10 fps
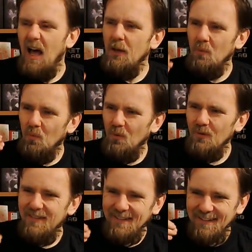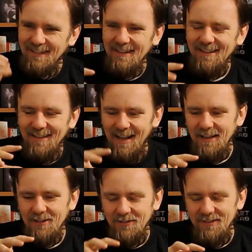I would still
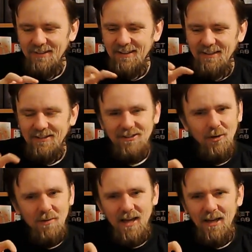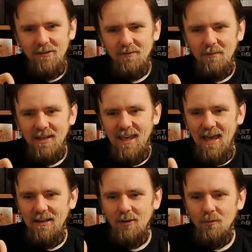like to see some kind of a
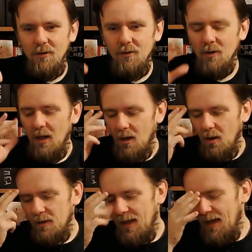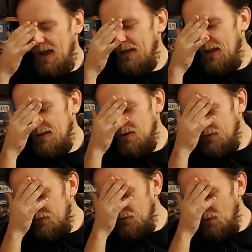mechanic where you, okay, I
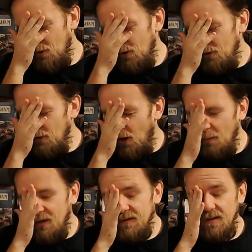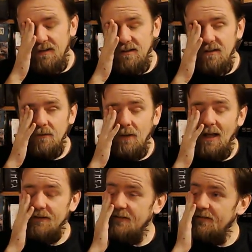got so clobbered in this
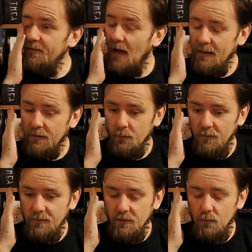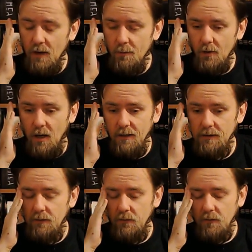last fight with the Dwemer, I
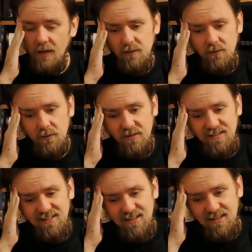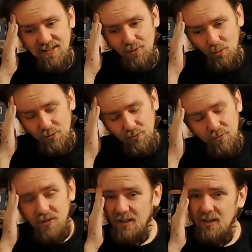need to get to the city in order
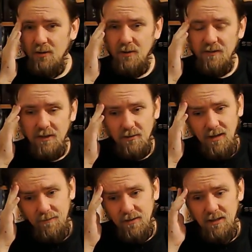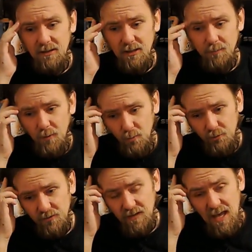to heal because I don't have healing
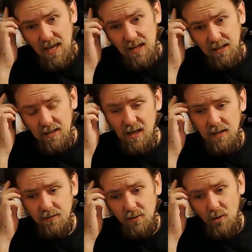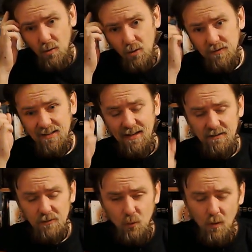potions and I can't go on the
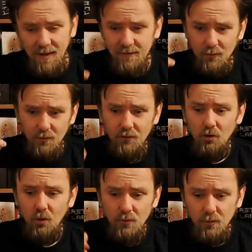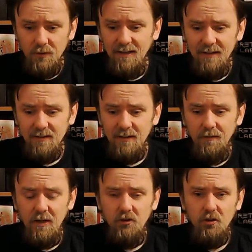next quest or join you on the next
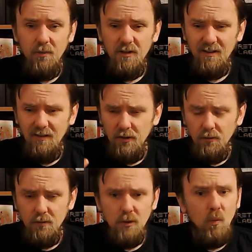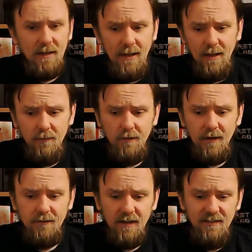adventure because I've got only one health
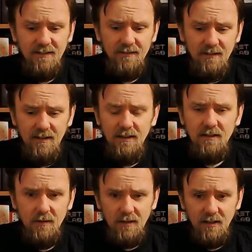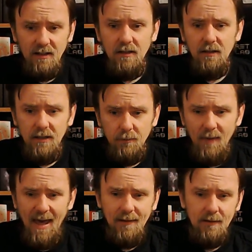left, I need healing
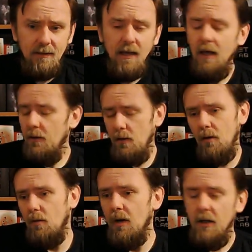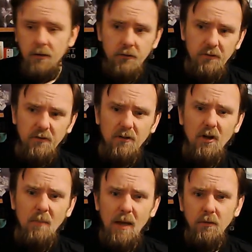badly. No, you just
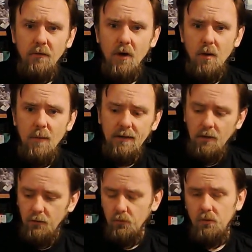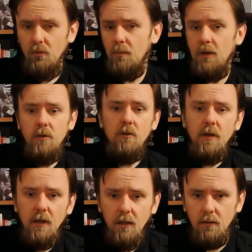come out of combat, zoom, you're
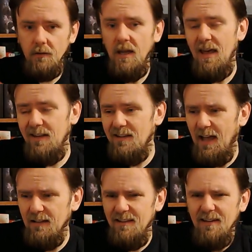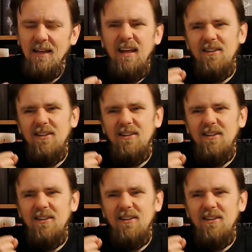healed, and that's it.